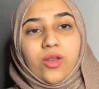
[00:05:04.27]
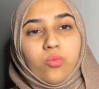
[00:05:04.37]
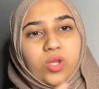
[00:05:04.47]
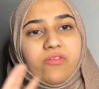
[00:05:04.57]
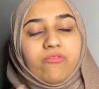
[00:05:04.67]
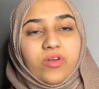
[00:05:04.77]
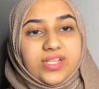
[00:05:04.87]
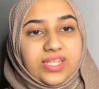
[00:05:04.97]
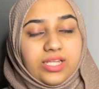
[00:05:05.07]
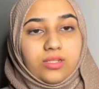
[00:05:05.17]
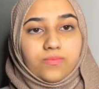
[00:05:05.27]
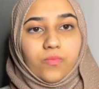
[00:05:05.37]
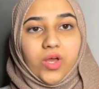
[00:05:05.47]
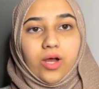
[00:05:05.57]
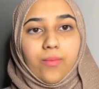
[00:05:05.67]
rephrasing
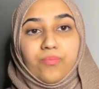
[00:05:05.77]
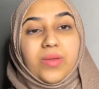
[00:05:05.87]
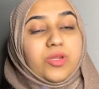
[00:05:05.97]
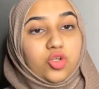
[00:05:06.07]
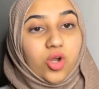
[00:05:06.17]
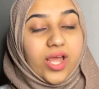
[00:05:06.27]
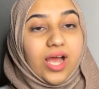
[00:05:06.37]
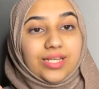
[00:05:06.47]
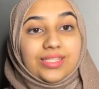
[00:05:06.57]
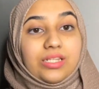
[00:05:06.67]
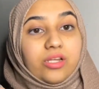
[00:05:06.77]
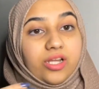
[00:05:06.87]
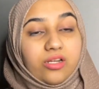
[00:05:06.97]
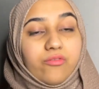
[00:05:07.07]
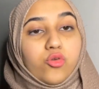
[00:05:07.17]
um, maybe try asking the
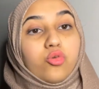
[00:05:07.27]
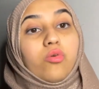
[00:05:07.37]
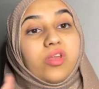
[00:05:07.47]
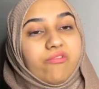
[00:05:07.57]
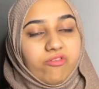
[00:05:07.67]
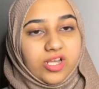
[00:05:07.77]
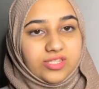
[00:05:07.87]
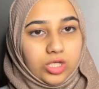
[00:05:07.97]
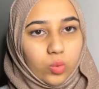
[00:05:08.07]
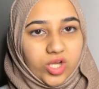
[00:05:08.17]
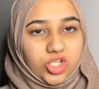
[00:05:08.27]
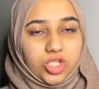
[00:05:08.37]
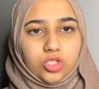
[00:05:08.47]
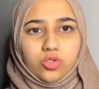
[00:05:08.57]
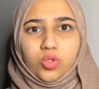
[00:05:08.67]
interview to rephrase the
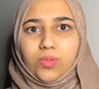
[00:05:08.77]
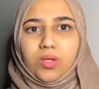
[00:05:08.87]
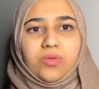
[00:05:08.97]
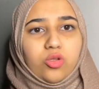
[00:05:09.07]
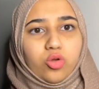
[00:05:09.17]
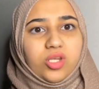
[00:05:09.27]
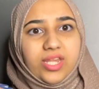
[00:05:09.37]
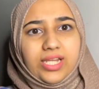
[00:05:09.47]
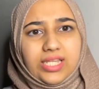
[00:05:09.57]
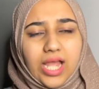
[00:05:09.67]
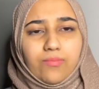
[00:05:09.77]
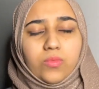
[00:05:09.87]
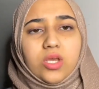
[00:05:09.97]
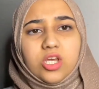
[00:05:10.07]
question so you can maybe you know take time